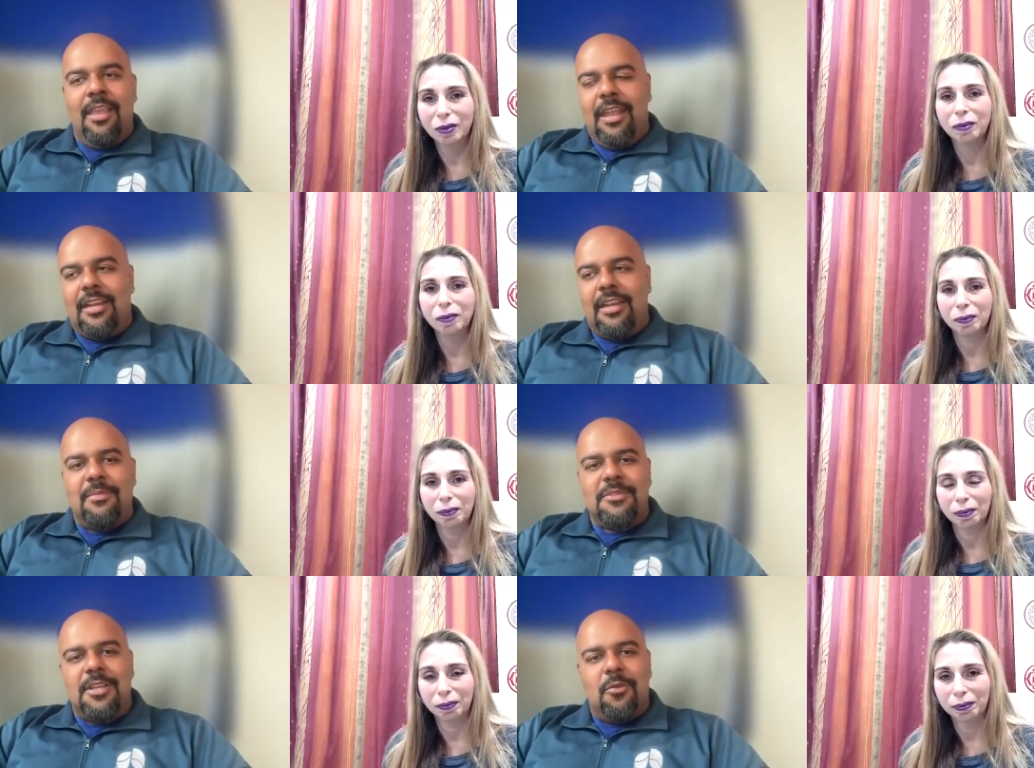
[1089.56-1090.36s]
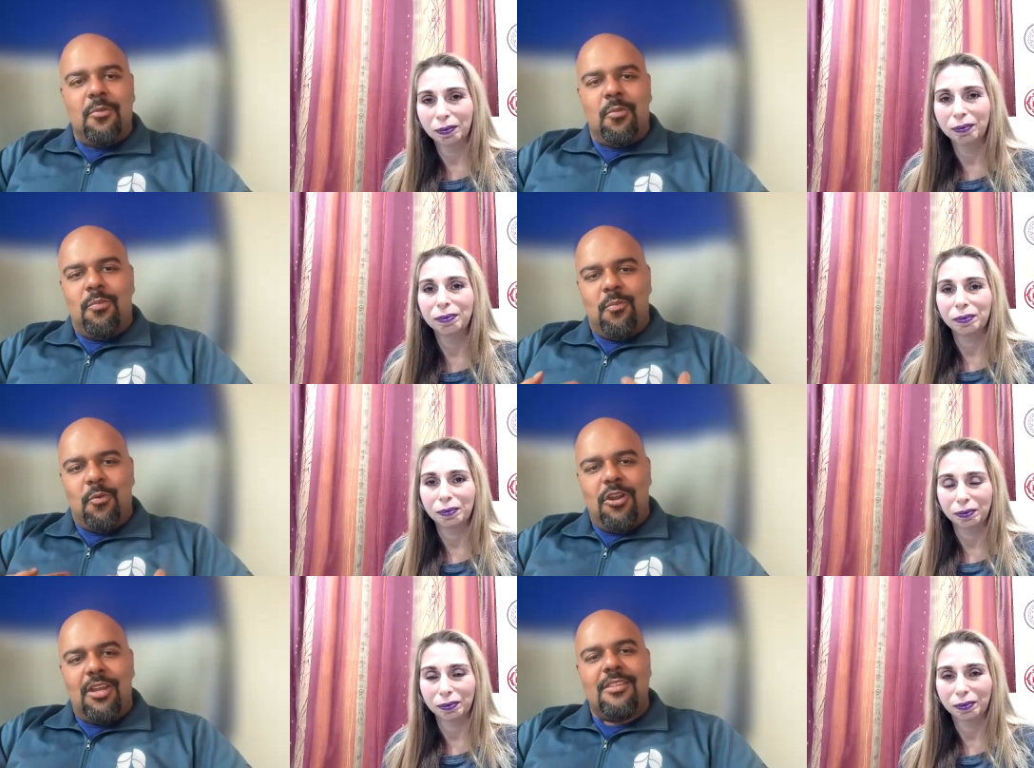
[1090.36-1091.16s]
Speaker 1: it comes down to
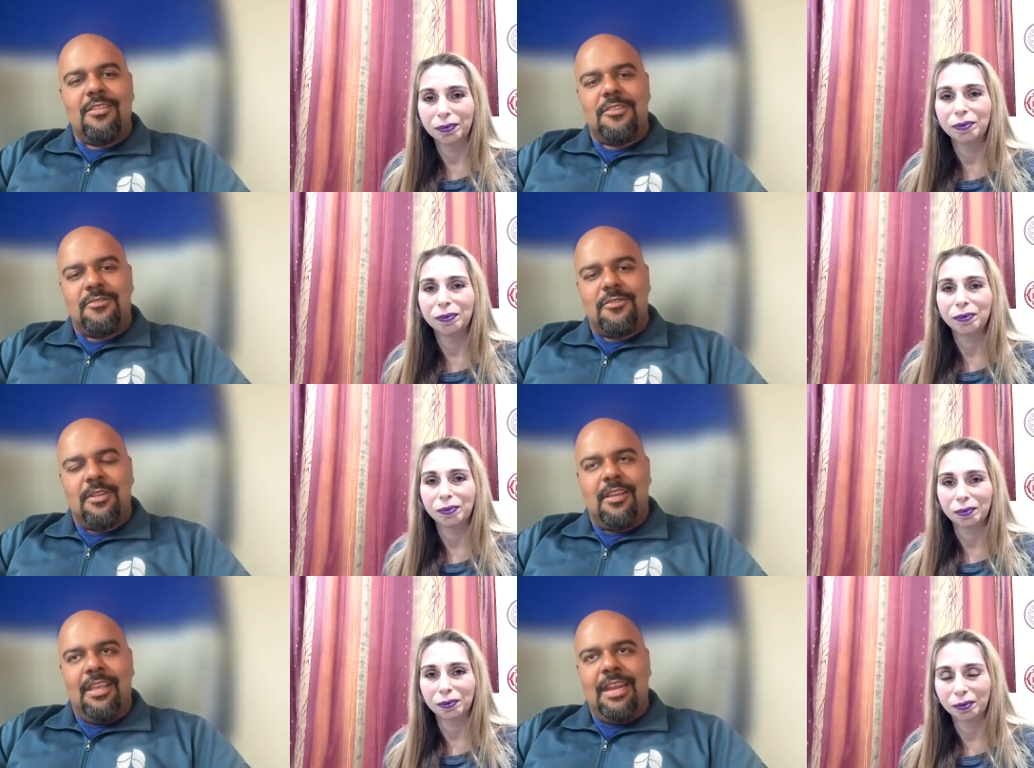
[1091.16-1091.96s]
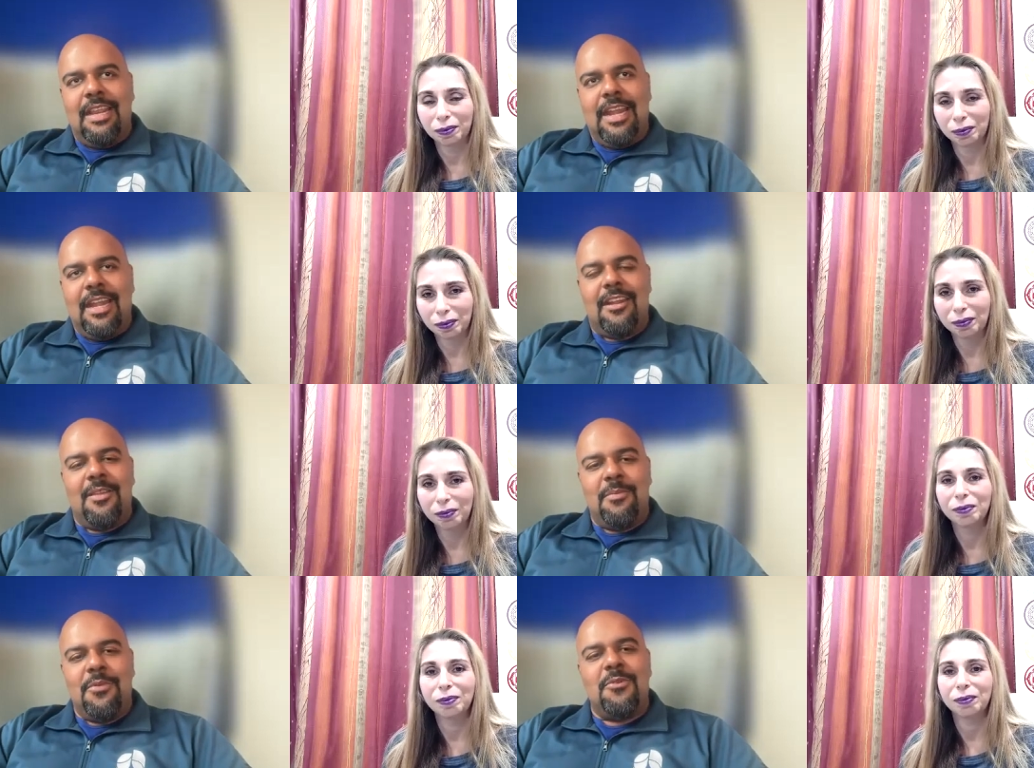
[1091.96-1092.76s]
what is the uh, innate
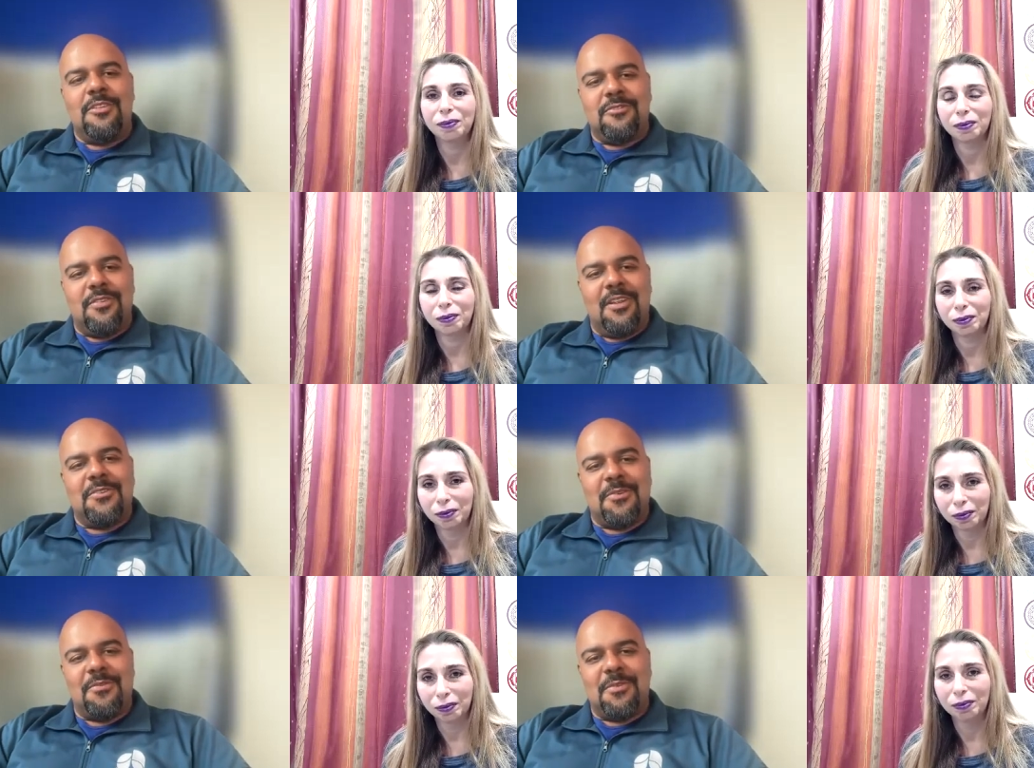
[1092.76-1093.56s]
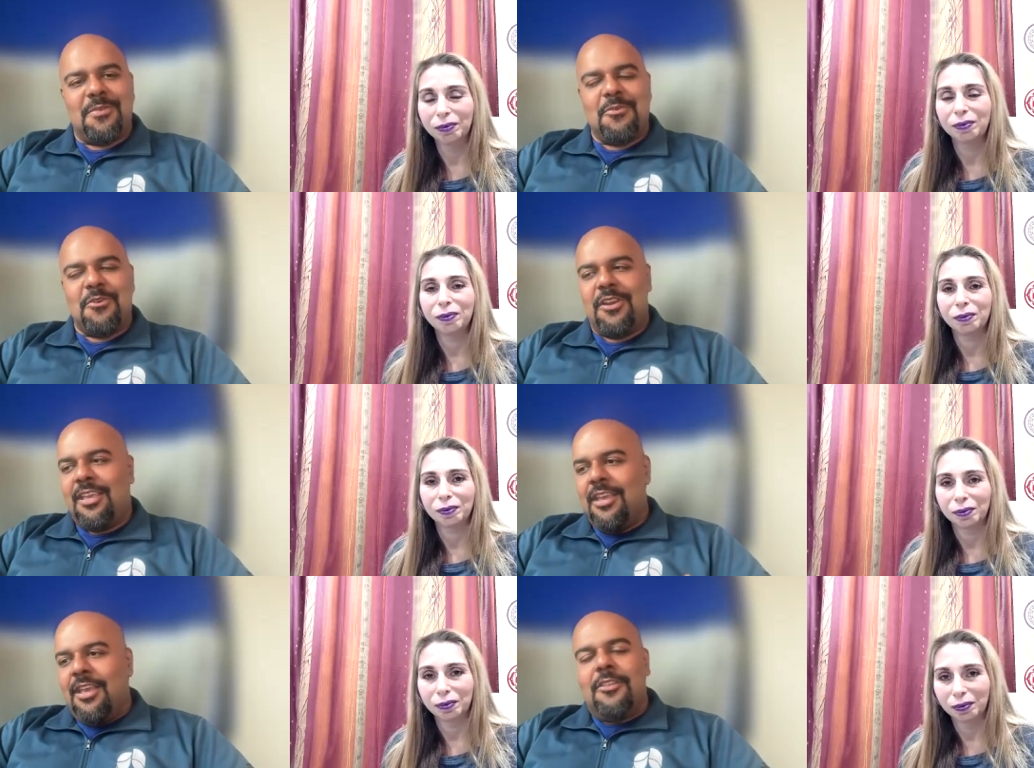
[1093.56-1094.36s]
immune structure of your body
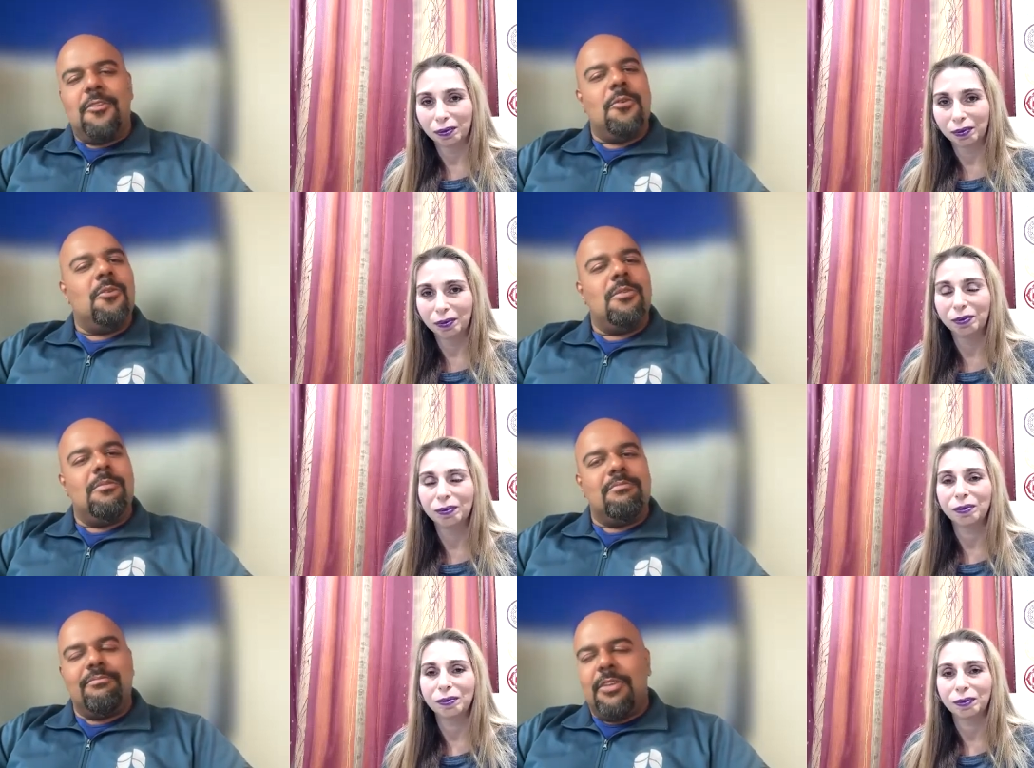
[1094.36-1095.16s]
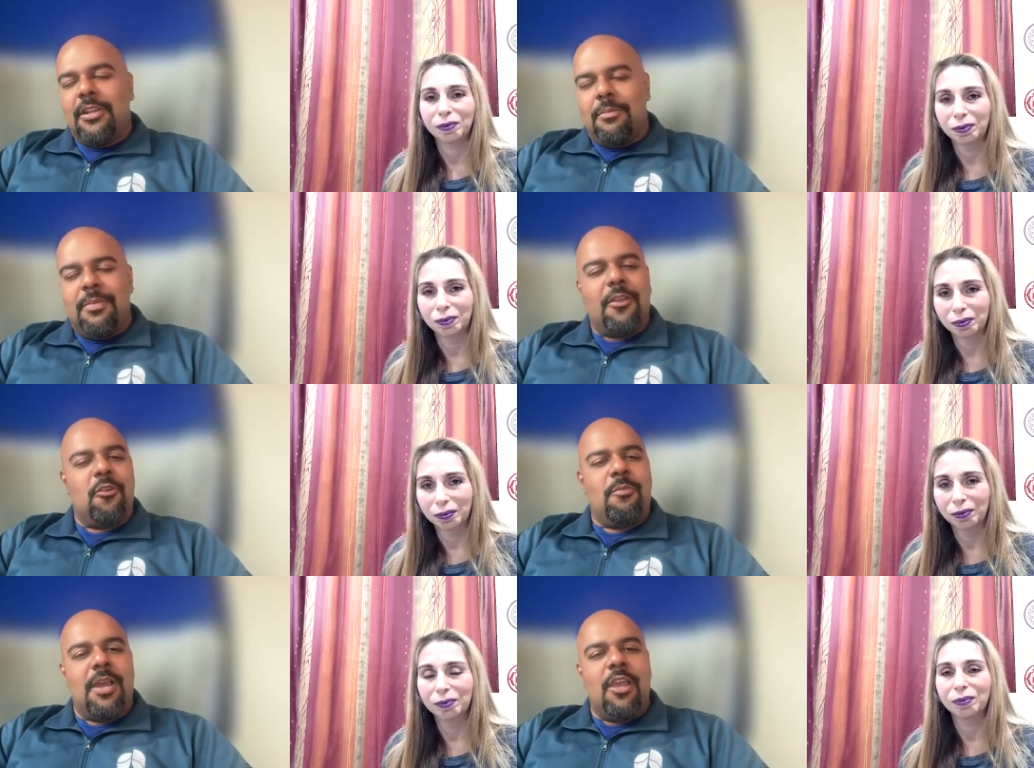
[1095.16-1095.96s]
through you know,
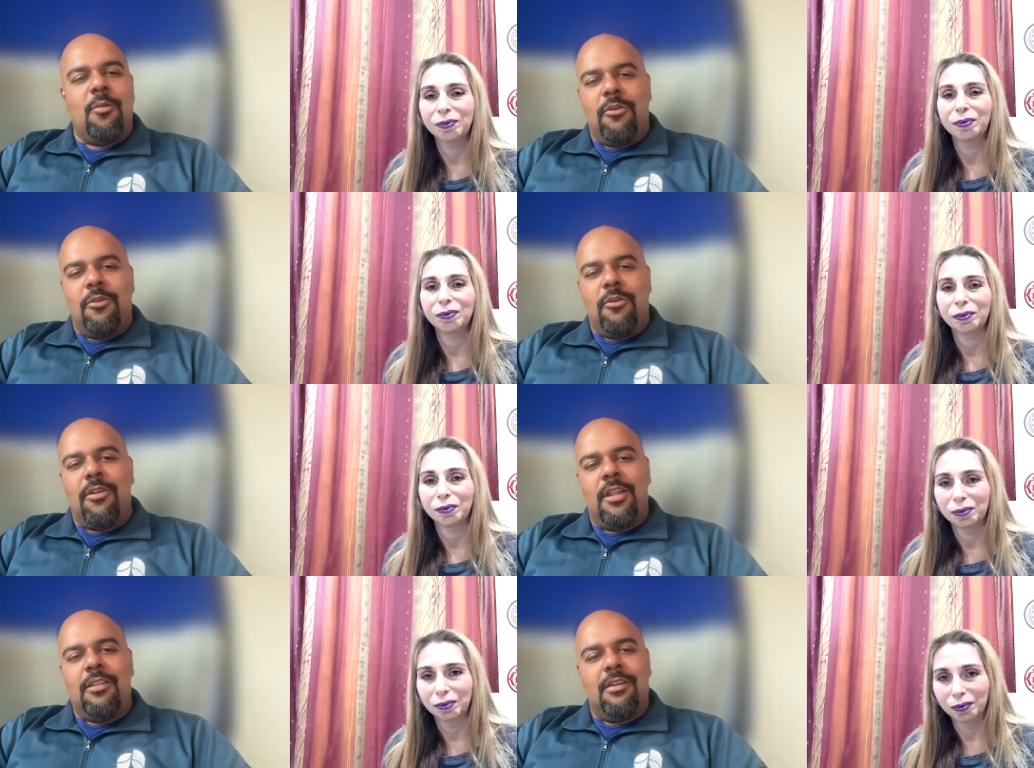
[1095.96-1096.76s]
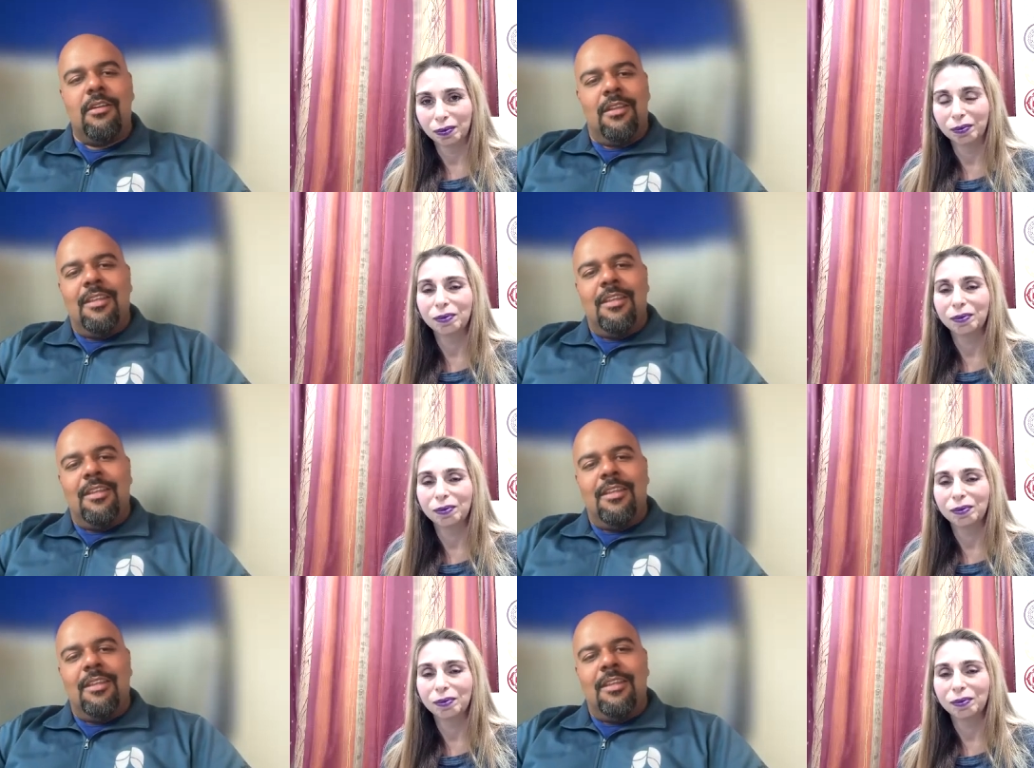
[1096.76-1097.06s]
microbiome or other